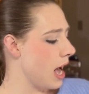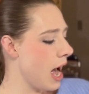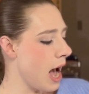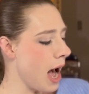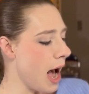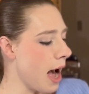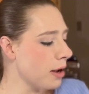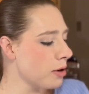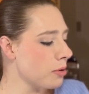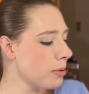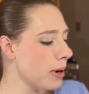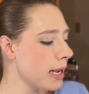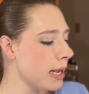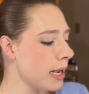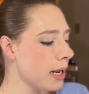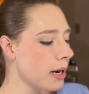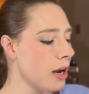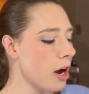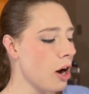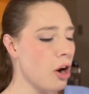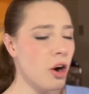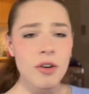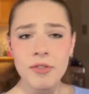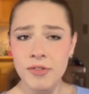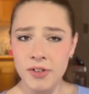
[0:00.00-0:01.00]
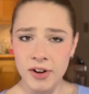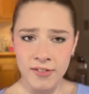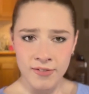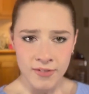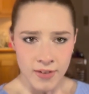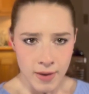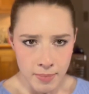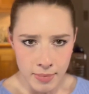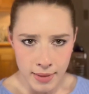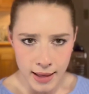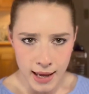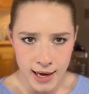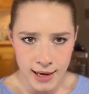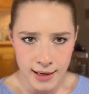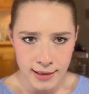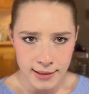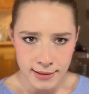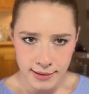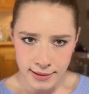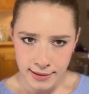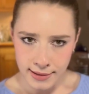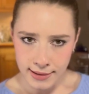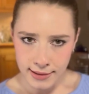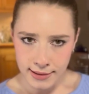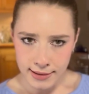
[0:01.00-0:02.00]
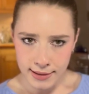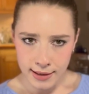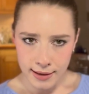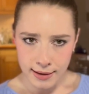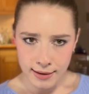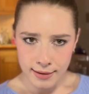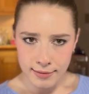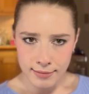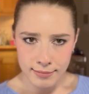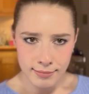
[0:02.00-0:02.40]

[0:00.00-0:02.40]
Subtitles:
How do I get over from this?